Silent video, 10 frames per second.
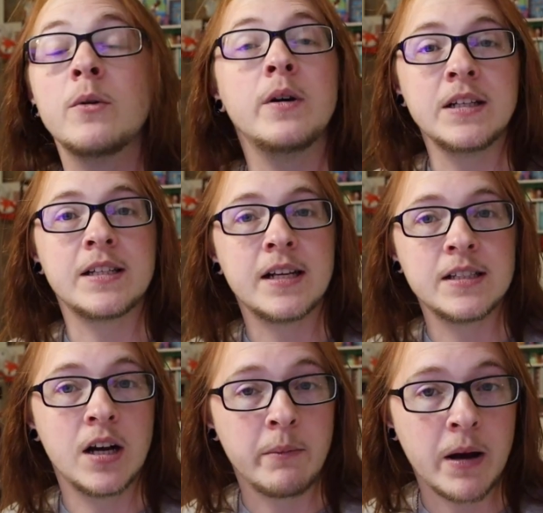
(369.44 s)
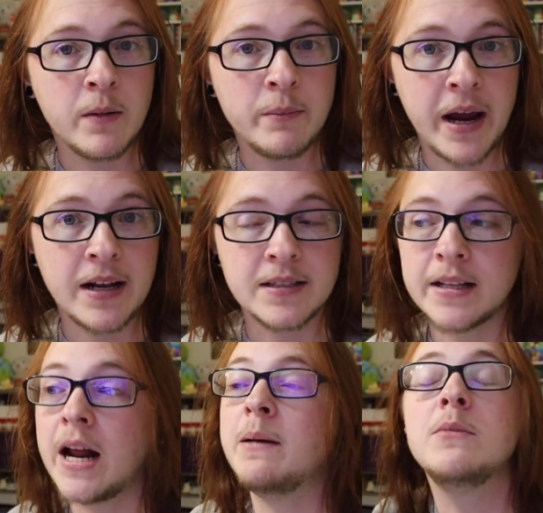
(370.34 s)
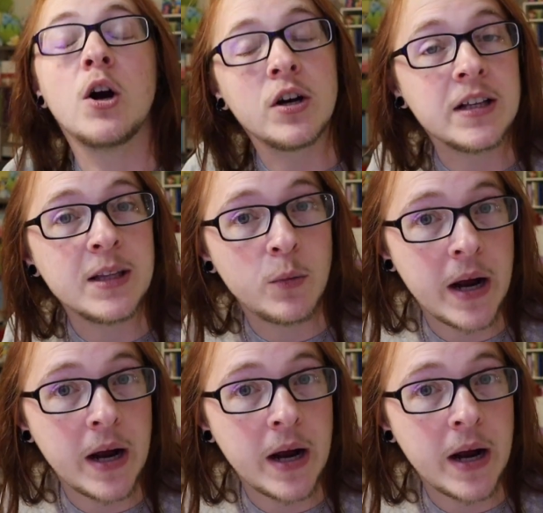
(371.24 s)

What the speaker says: I'm going to test it on my own pants that I am currently